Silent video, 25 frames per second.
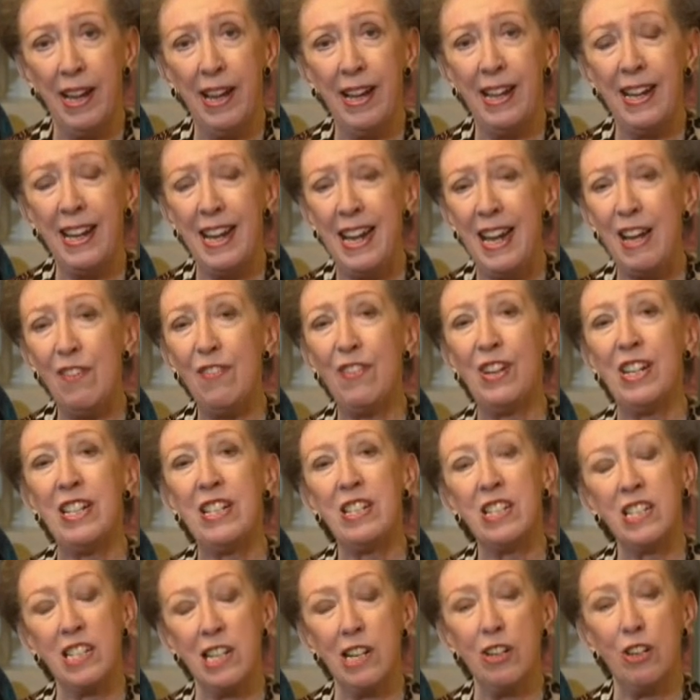He even
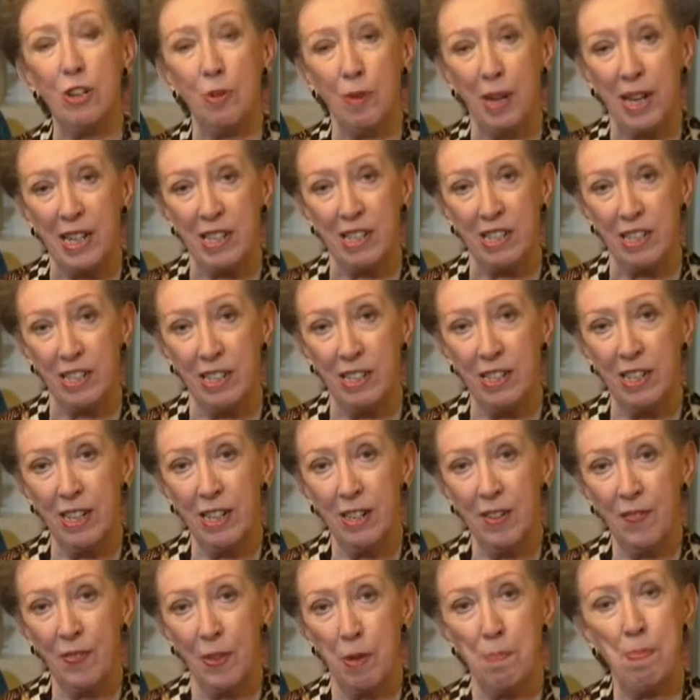insinuated
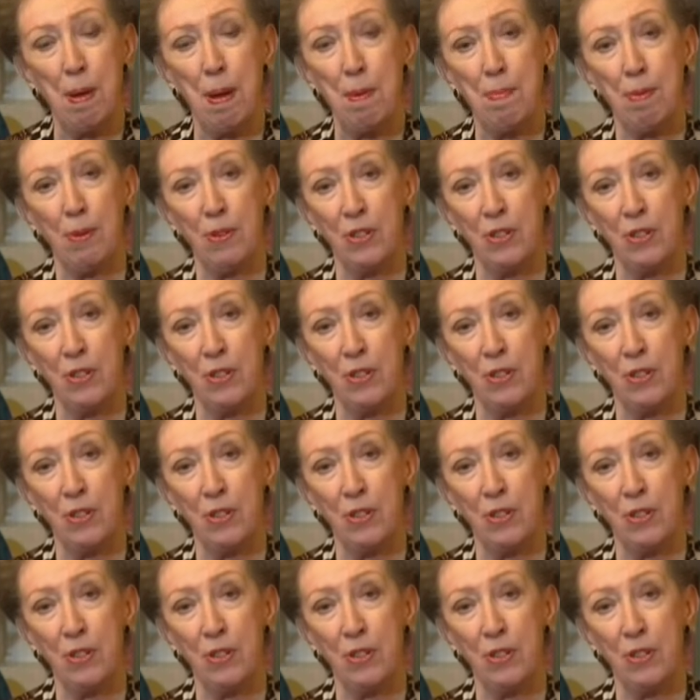that people